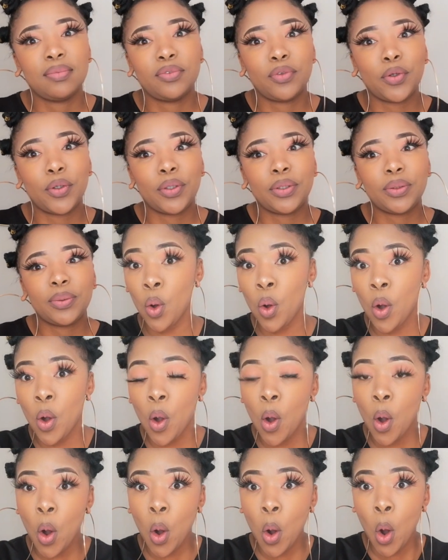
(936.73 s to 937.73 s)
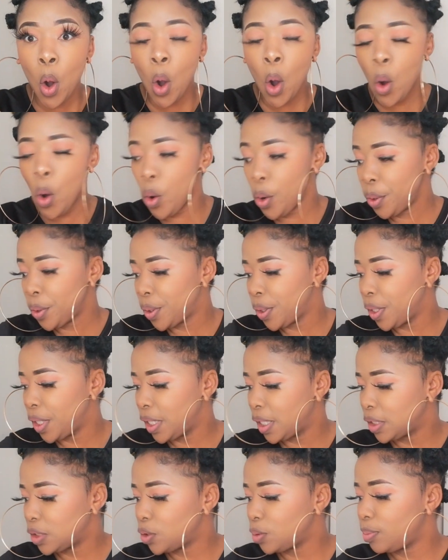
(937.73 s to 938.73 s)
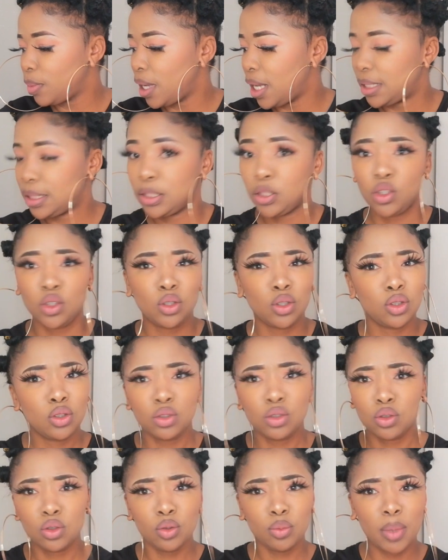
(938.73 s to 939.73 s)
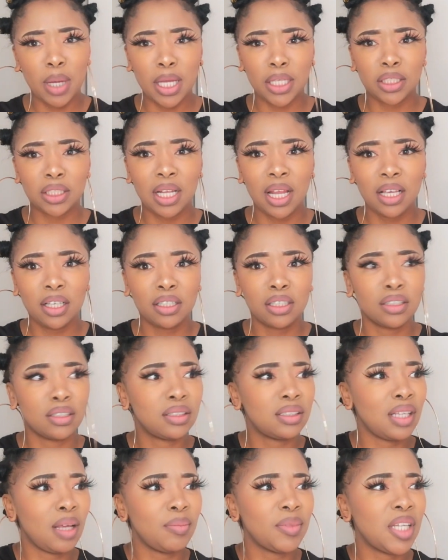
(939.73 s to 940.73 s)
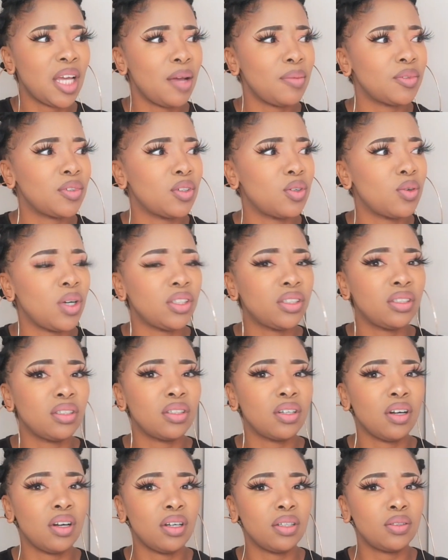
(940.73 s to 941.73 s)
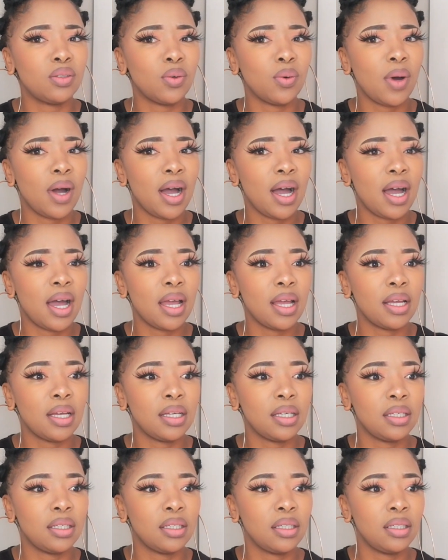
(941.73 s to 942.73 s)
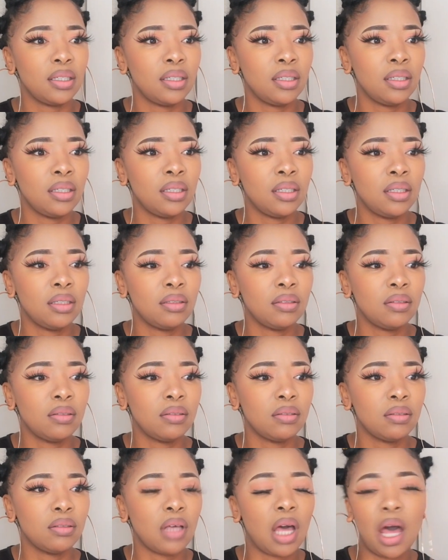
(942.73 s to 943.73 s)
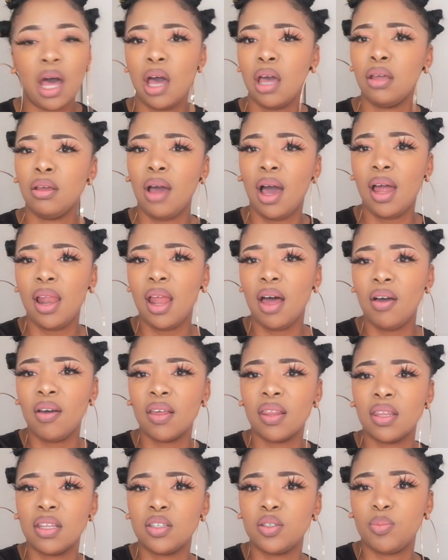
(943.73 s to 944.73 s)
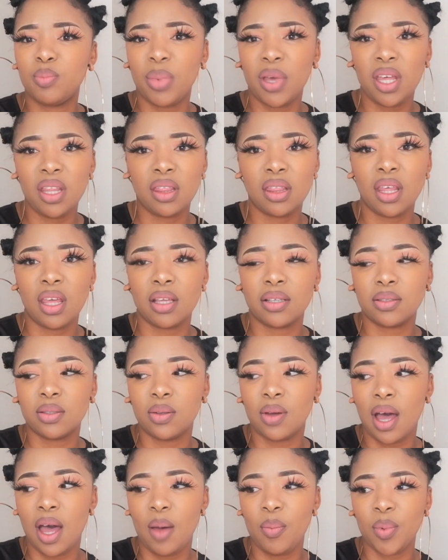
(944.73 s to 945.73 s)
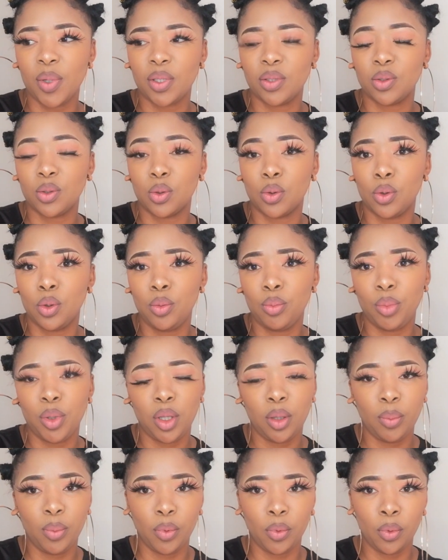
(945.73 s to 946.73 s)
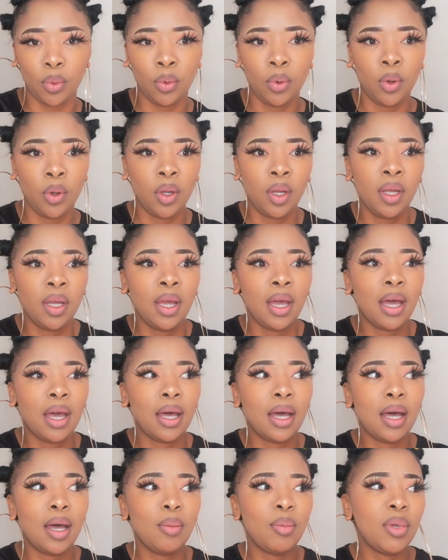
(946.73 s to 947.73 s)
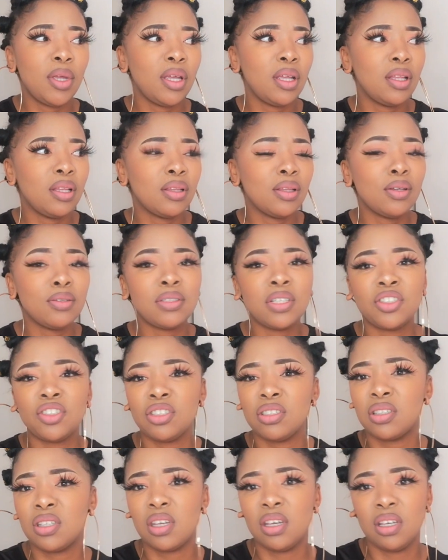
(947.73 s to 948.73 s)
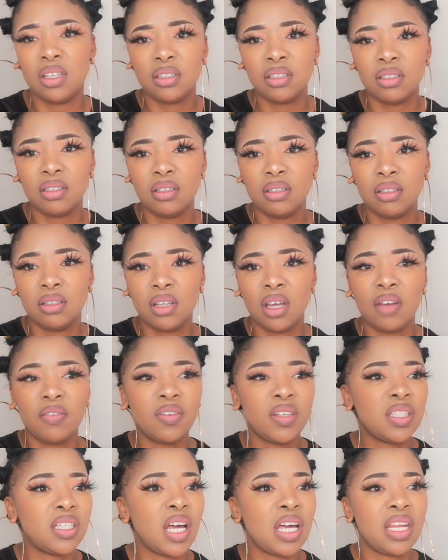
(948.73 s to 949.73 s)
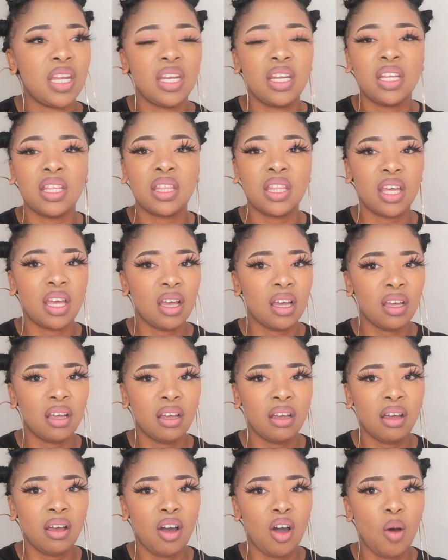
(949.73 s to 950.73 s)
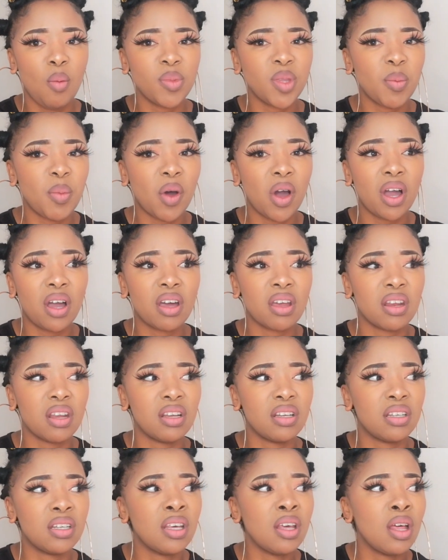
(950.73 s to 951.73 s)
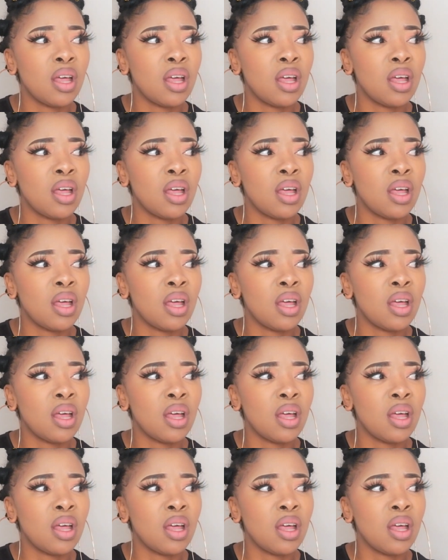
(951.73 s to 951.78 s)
voice. Oh, too much. It's just too much. Like, sometimes you question God, why are you allowing these bad things to happen to good people? I mean, those are just kids. They haven't done anything. How many people got grade